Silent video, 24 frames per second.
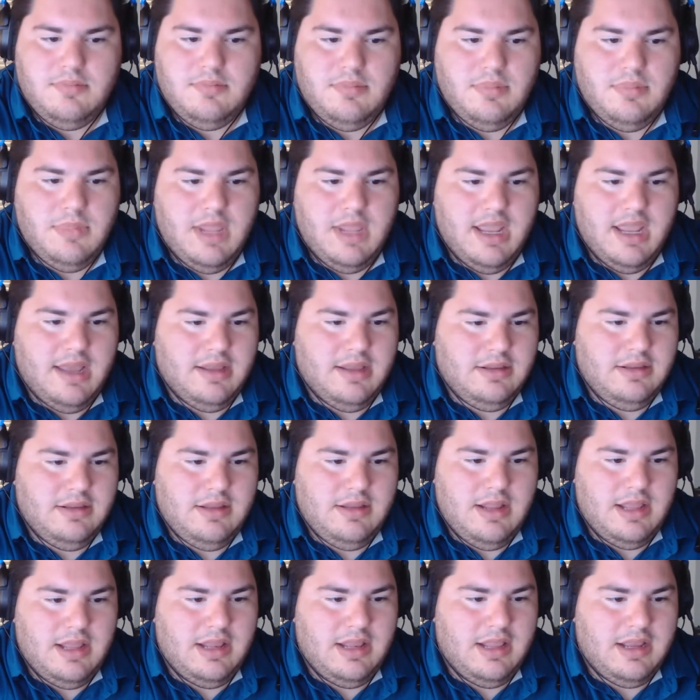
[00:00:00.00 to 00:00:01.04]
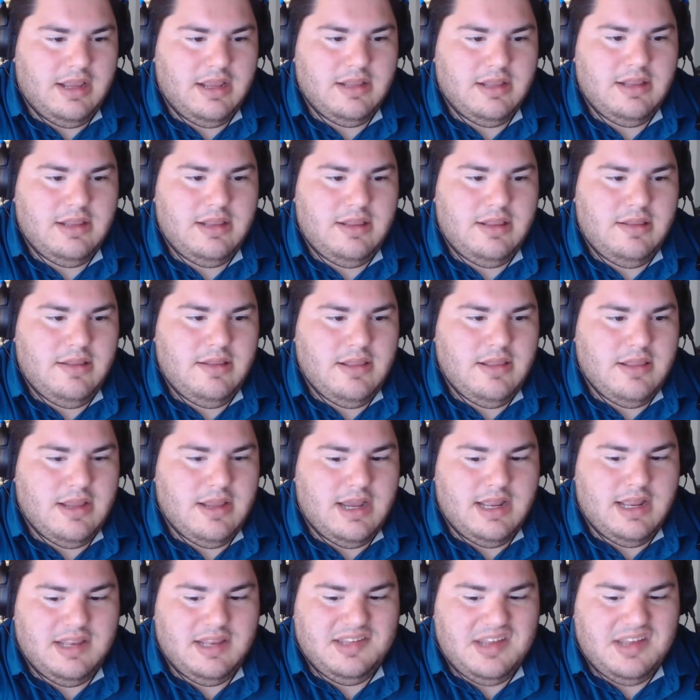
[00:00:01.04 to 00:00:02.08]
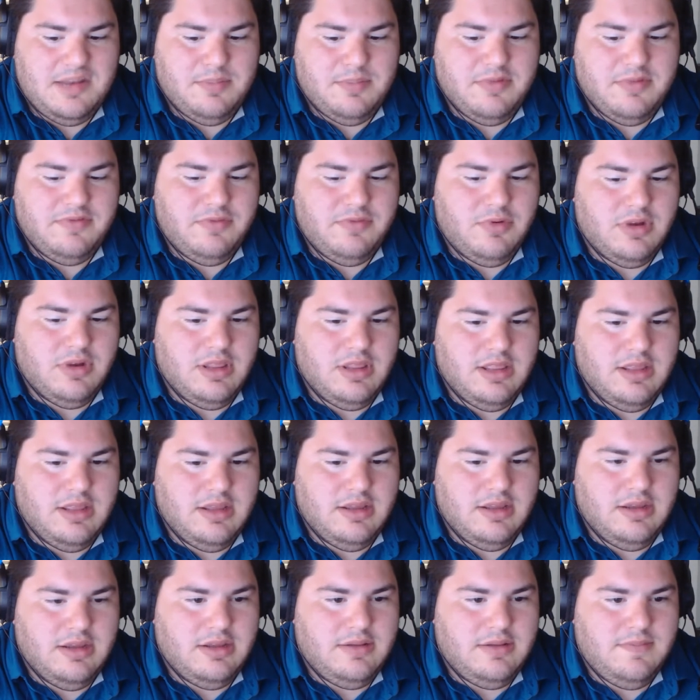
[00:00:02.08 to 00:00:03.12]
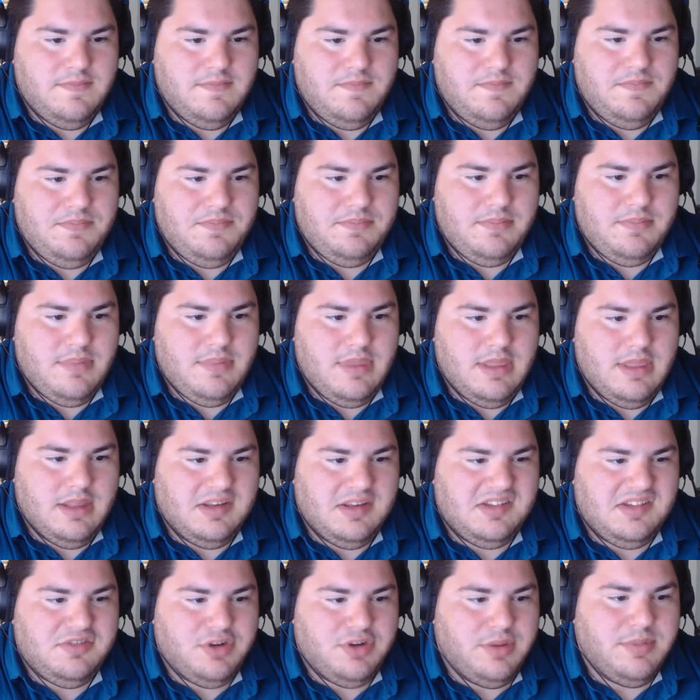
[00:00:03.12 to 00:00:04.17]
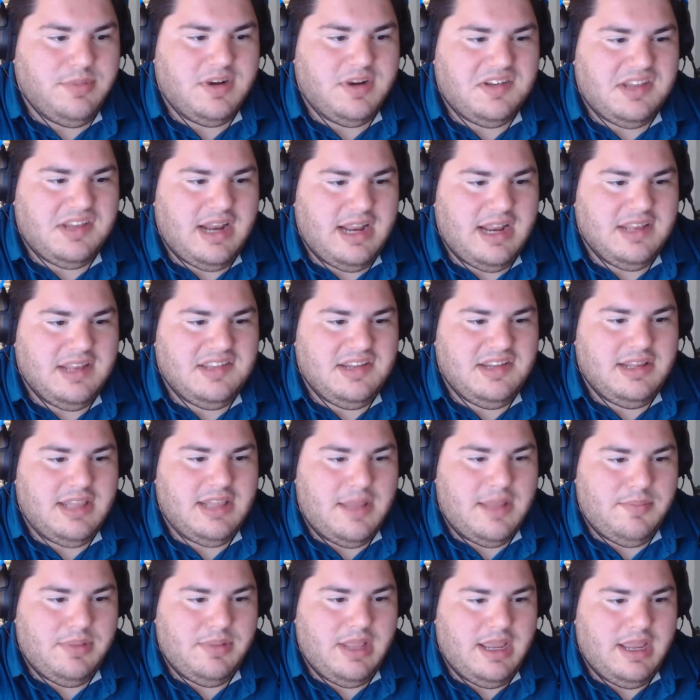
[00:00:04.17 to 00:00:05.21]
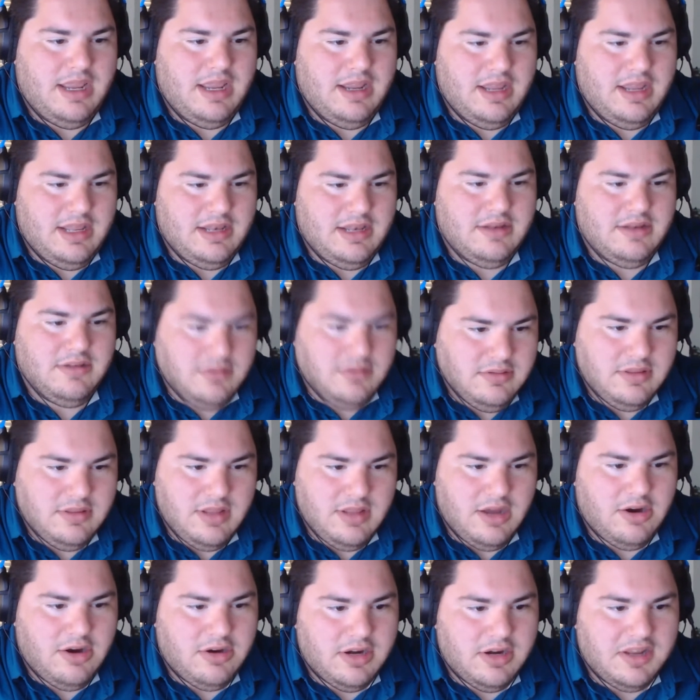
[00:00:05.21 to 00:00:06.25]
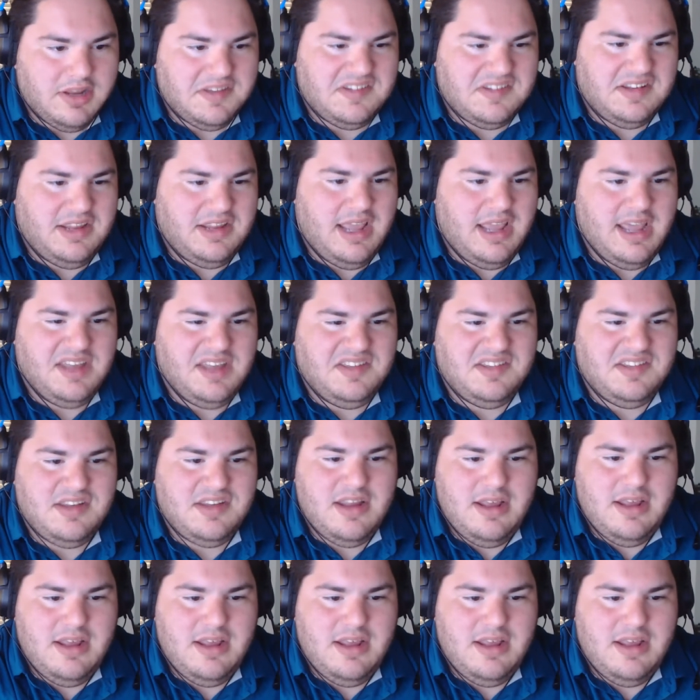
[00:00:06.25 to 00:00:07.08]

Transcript: Yeah, and like I had said before, the streamers that I had seen that play in the RLCS,